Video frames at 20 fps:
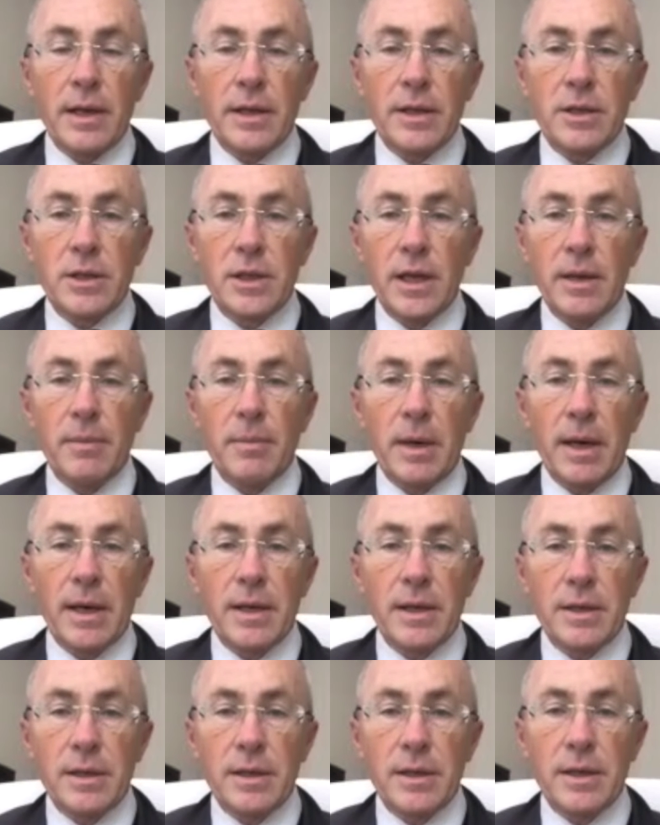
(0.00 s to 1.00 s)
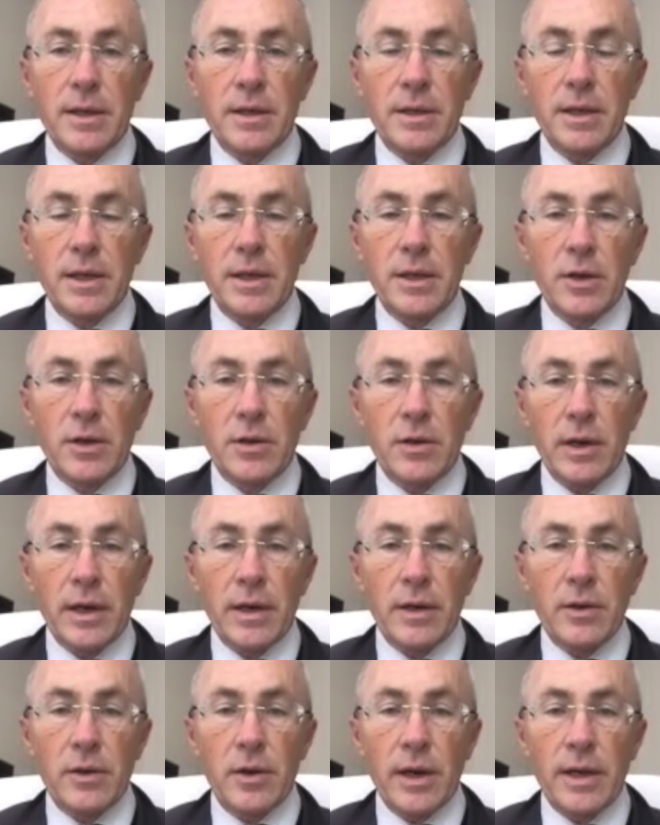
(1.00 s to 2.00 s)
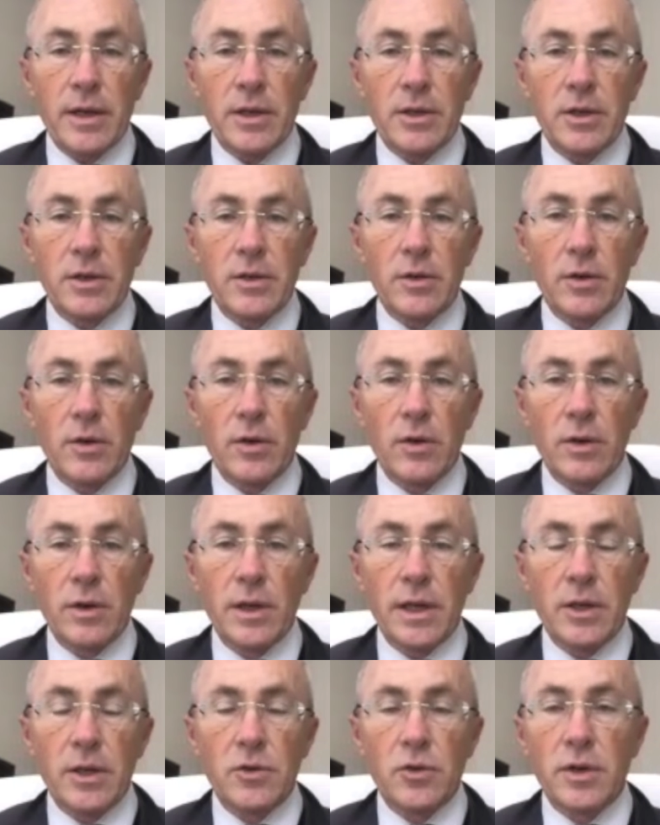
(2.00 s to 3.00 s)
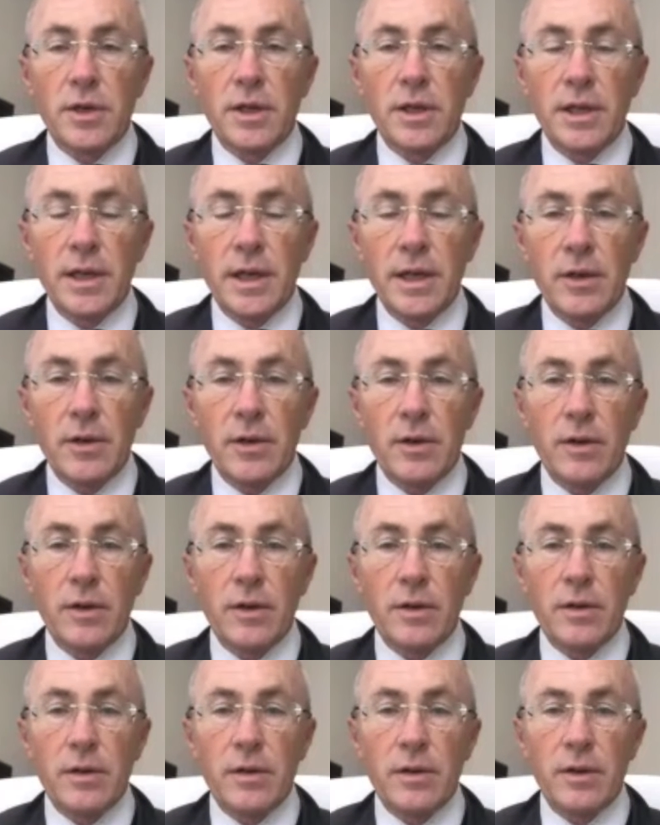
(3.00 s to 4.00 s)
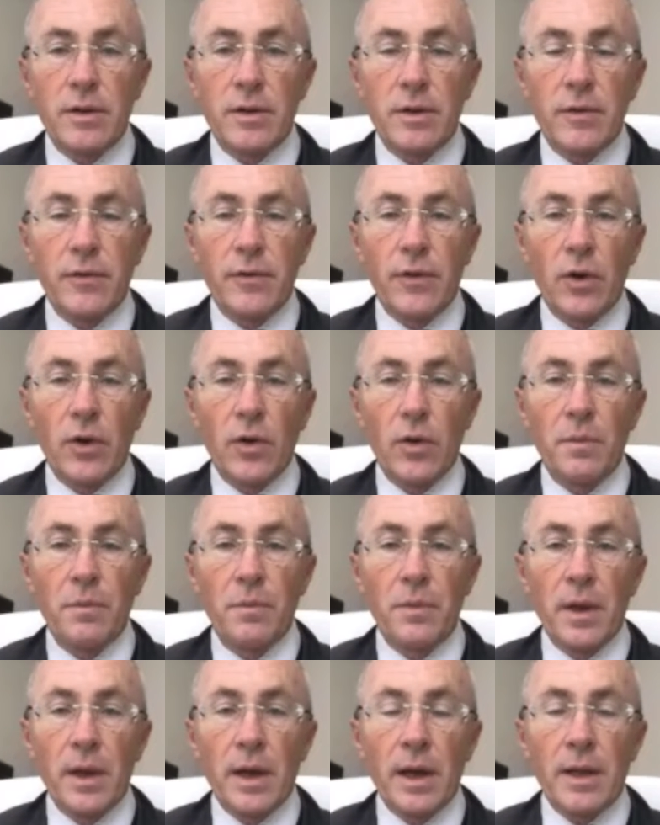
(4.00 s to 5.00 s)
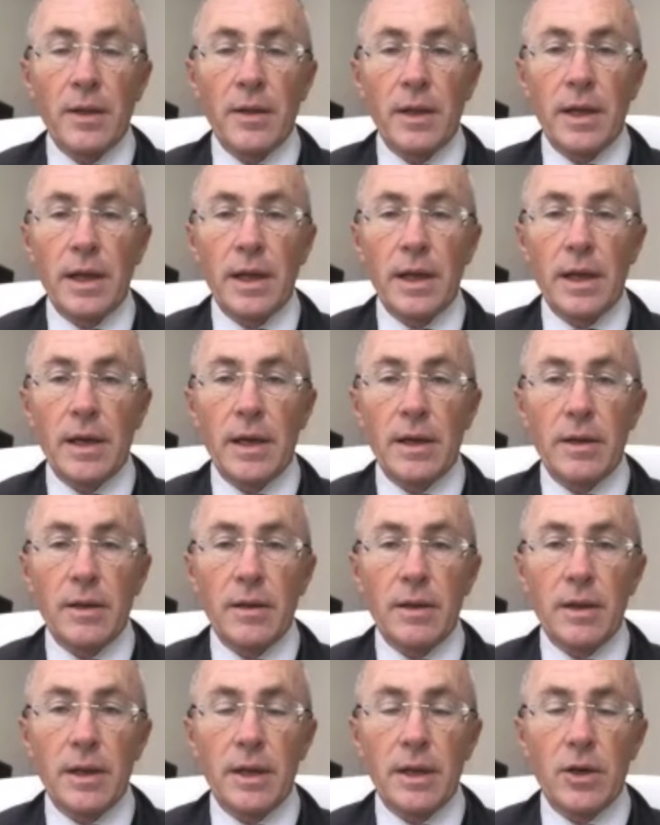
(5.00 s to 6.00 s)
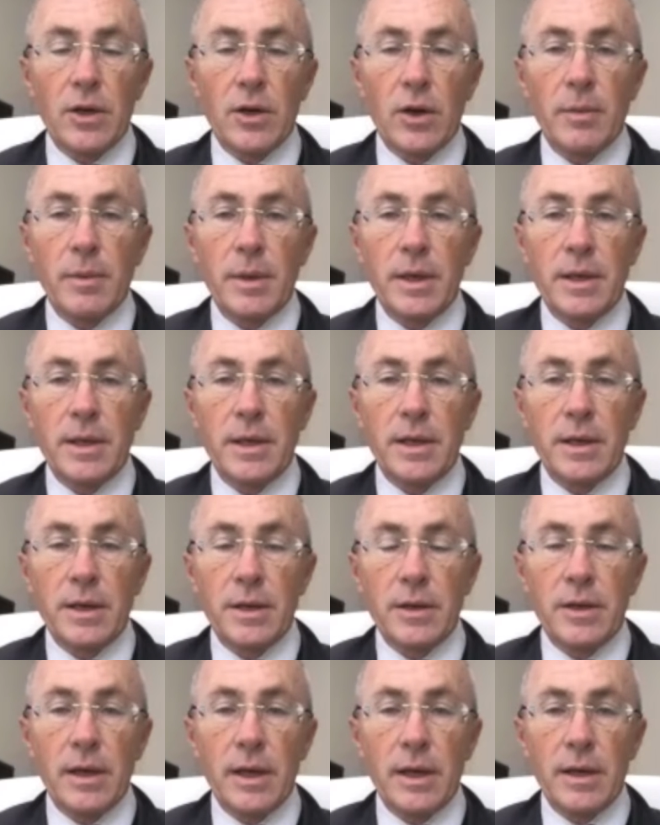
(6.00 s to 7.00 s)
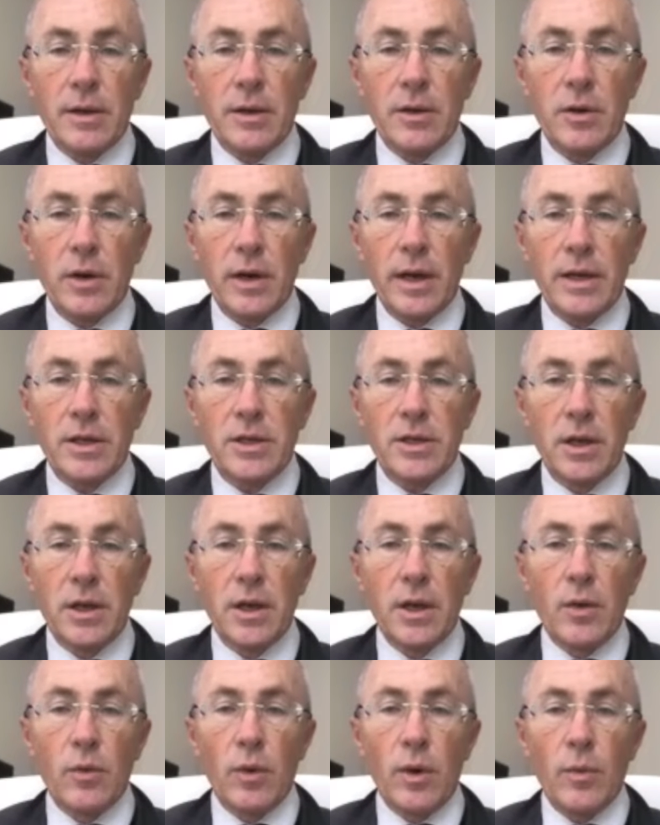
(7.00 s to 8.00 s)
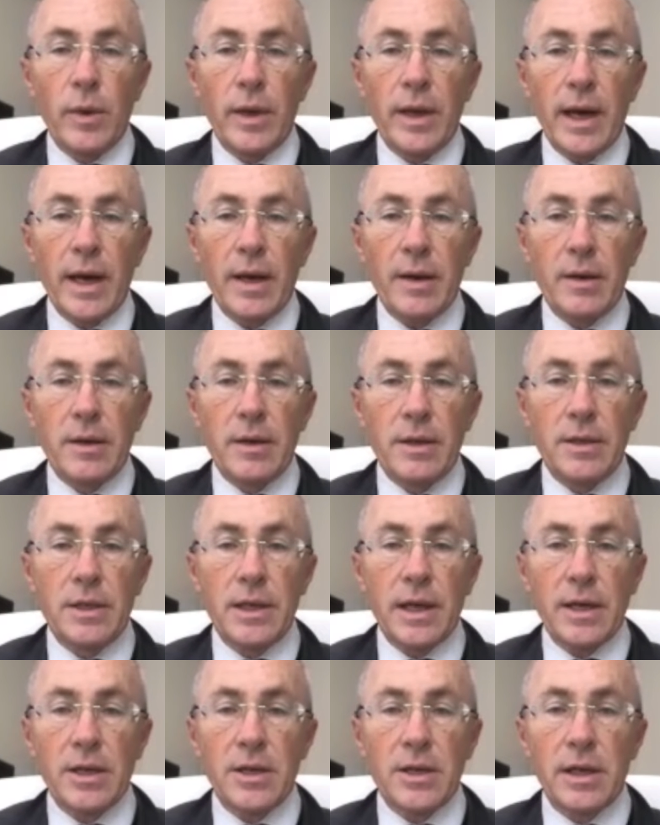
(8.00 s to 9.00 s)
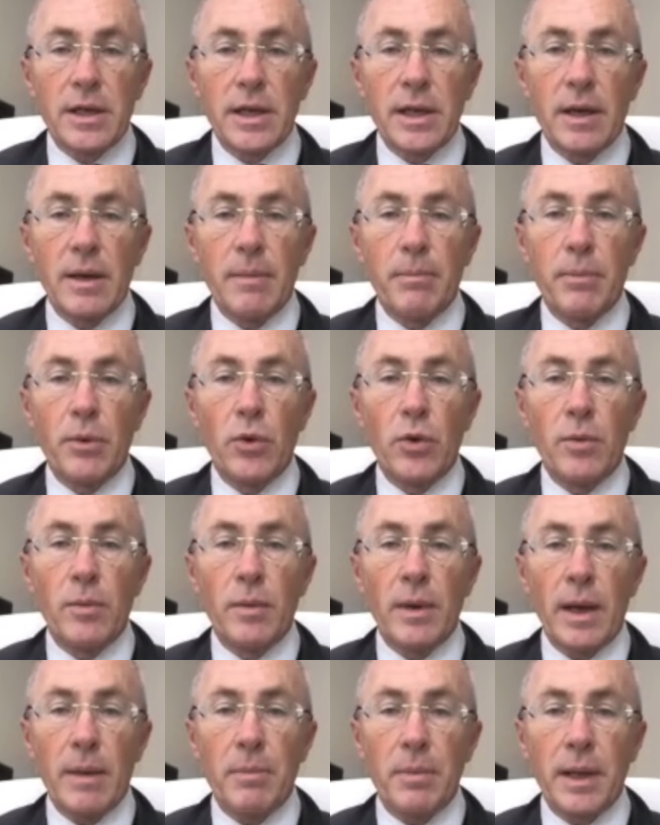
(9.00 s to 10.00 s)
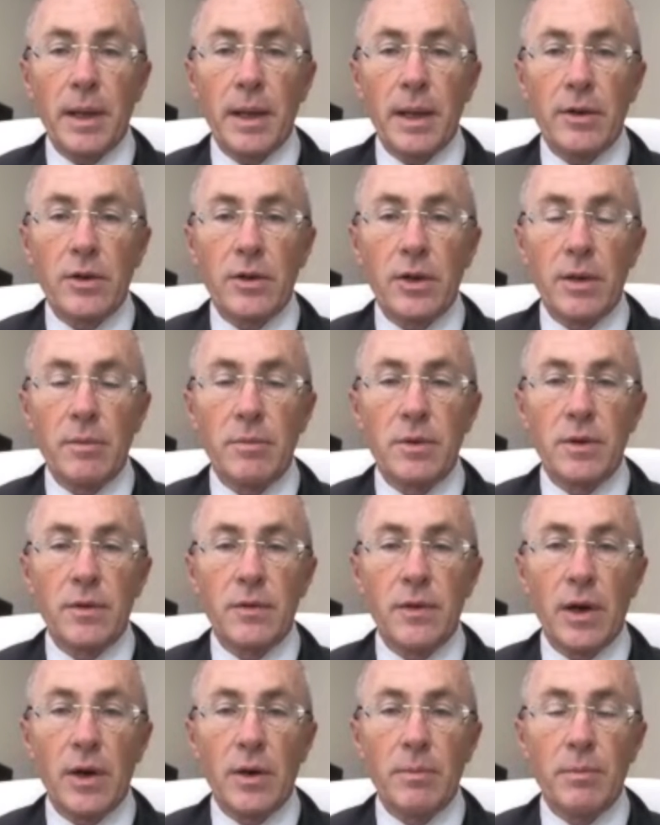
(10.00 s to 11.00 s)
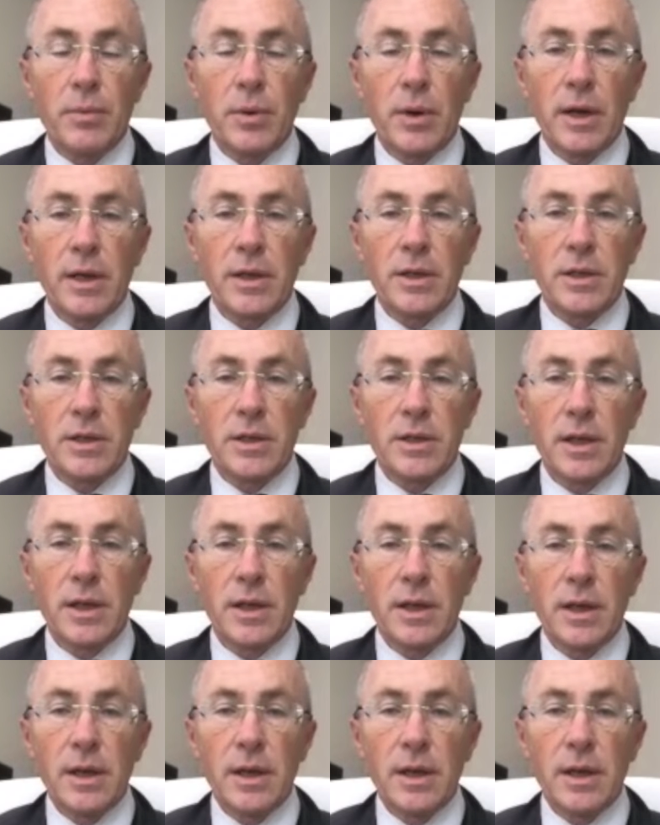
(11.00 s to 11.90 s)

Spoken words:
share market didn't crash at all. Yes, will continue to fall, and the economy didn't crash. What we had is actually a boom happening in terms of home prices.